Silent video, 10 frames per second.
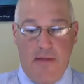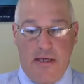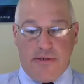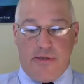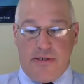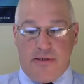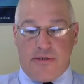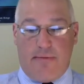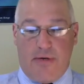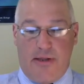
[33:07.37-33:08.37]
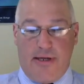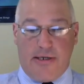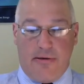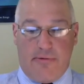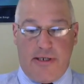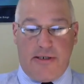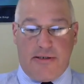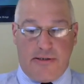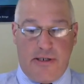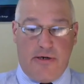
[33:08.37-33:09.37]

So these are some of the things that we need to do.